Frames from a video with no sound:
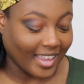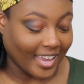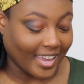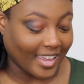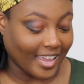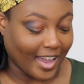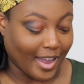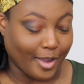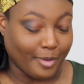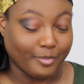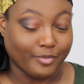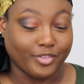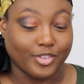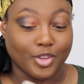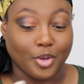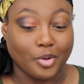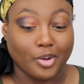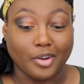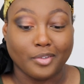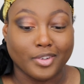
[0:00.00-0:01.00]
Like I'm
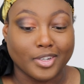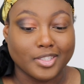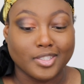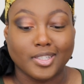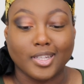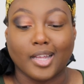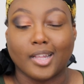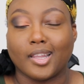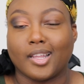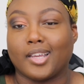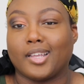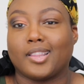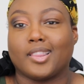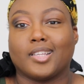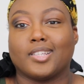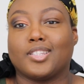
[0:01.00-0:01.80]
so nervous that like